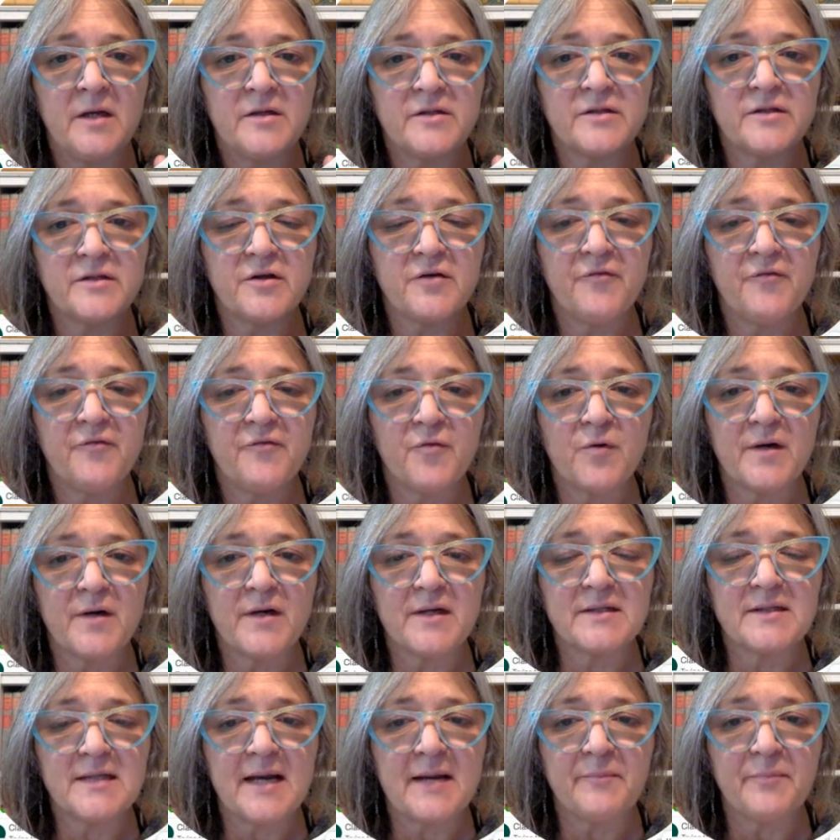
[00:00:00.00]
So for
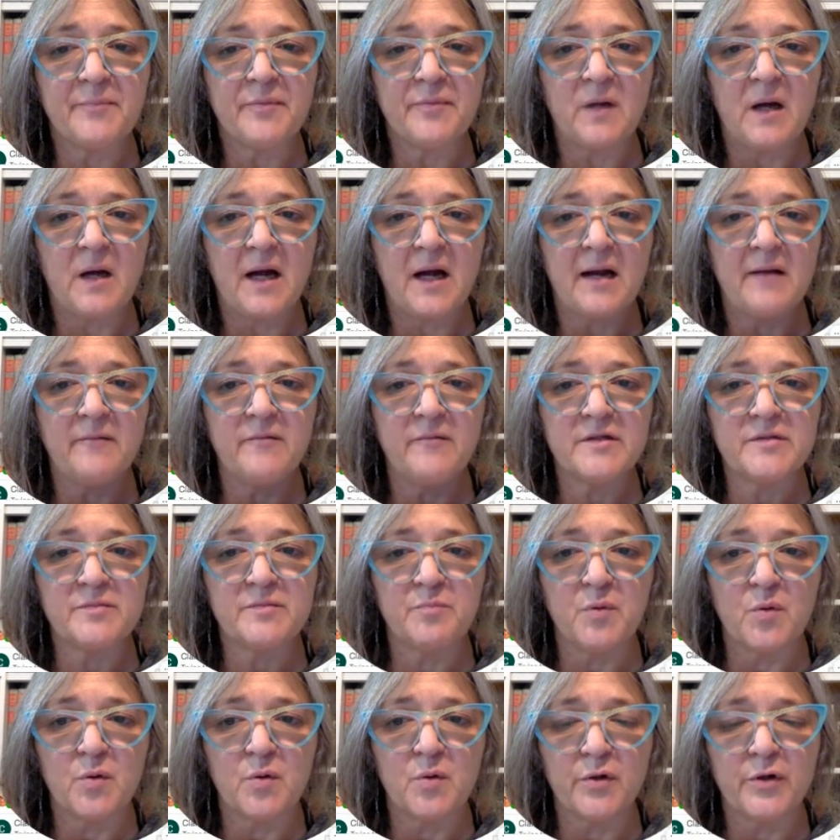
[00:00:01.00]
example, I was
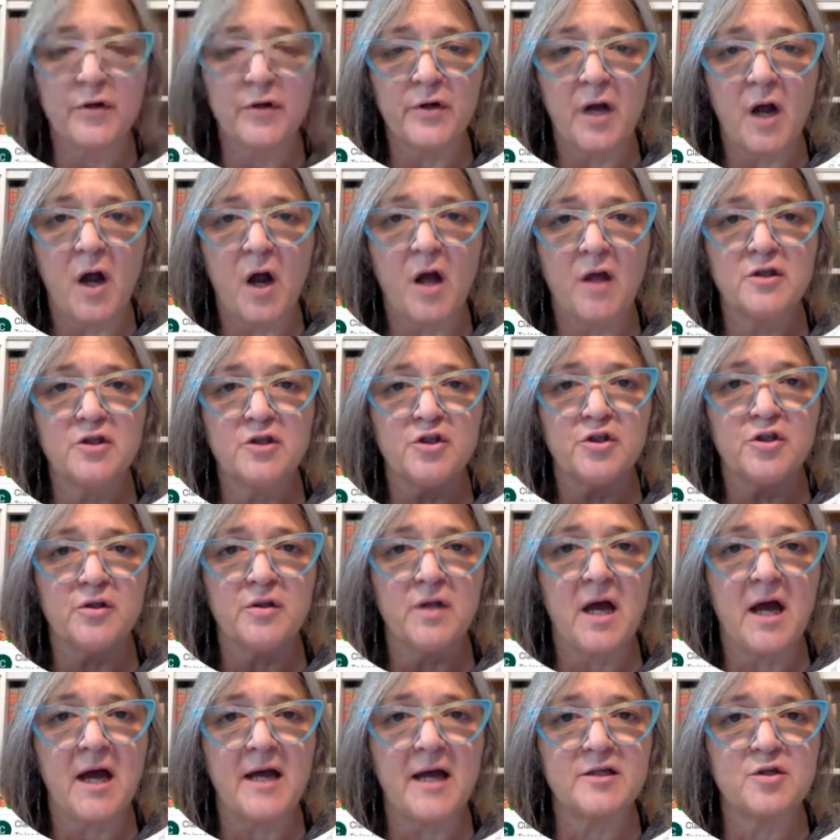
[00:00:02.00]
born on
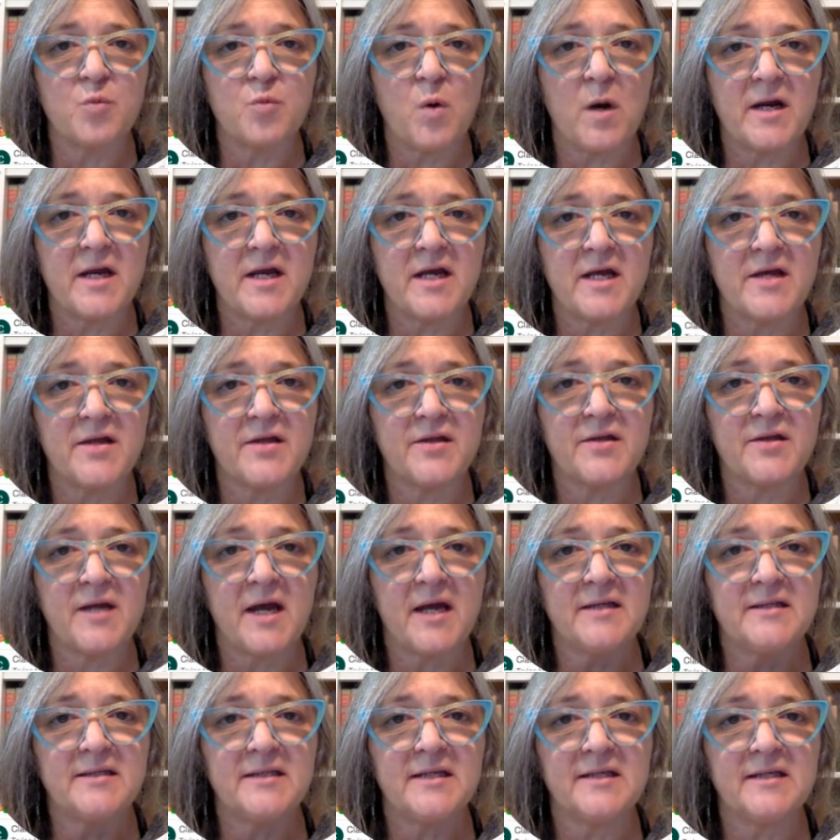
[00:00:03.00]
July 20th,
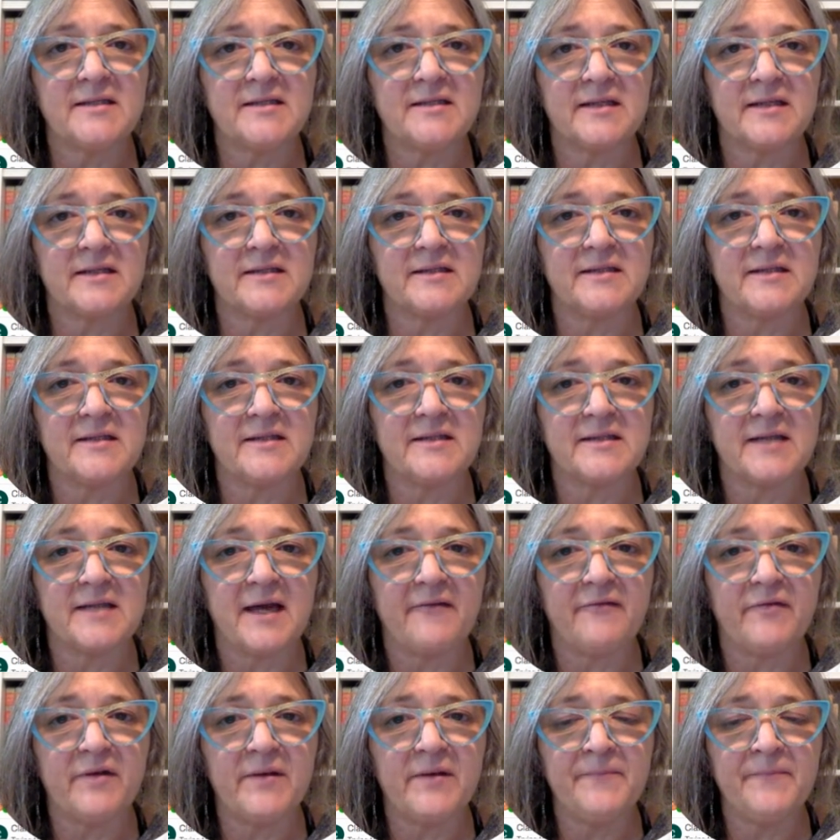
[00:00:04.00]

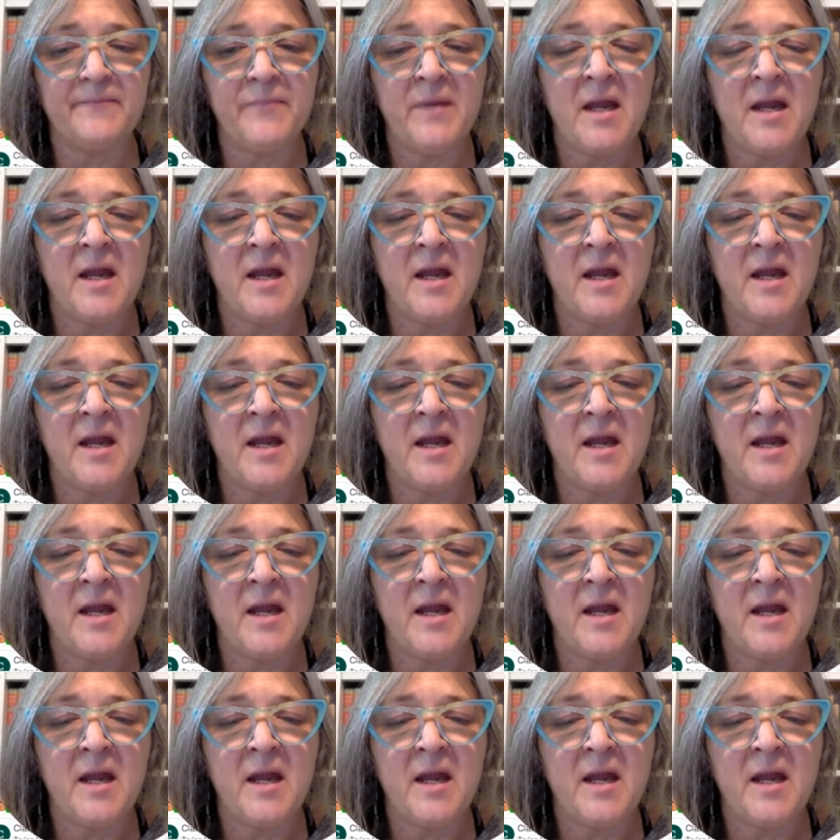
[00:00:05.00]
1967.